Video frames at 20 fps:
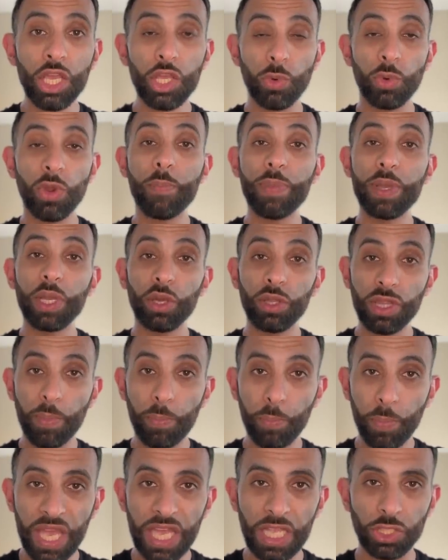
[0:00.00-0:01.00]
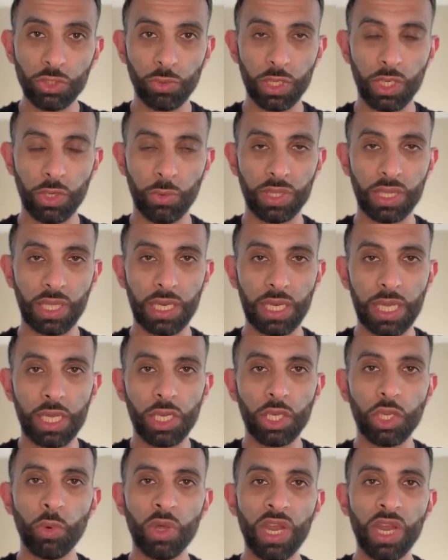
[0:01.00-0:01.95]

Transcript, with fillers: You want to be on the pitch when you win the league.